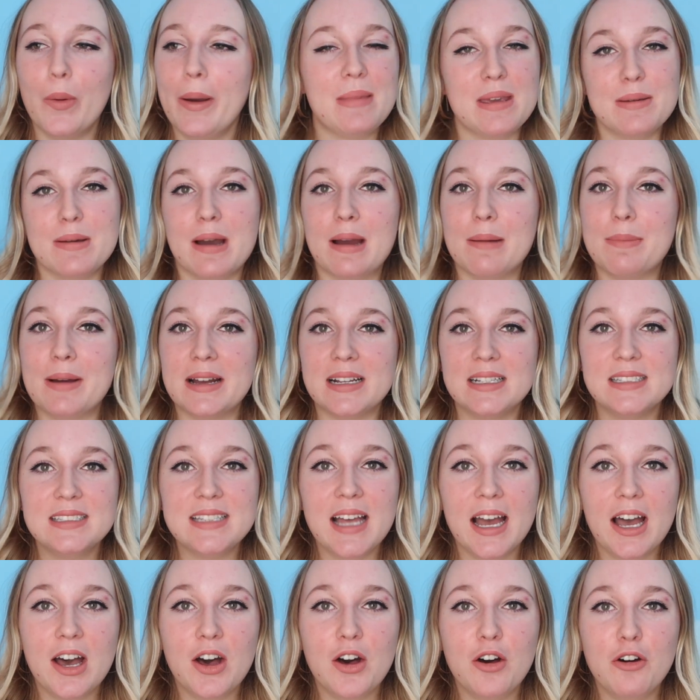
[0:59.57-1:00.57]
be by
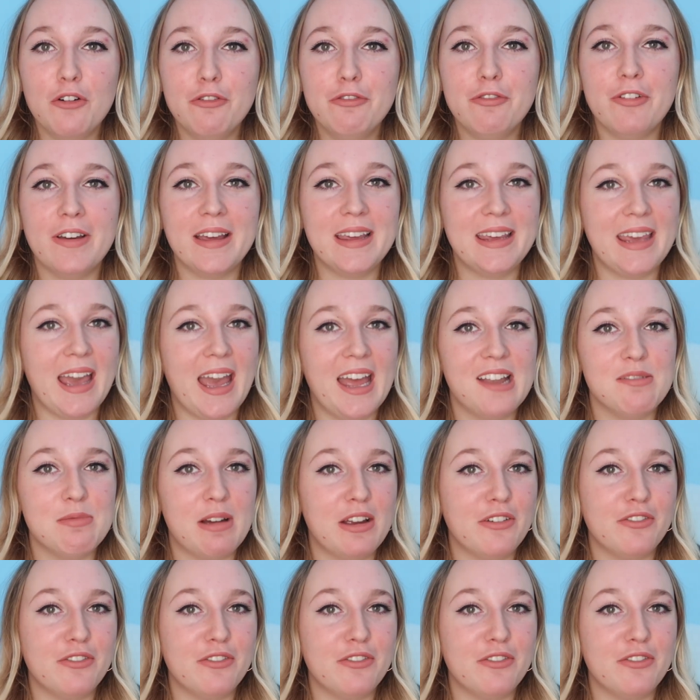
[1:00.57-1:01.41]
myself, get my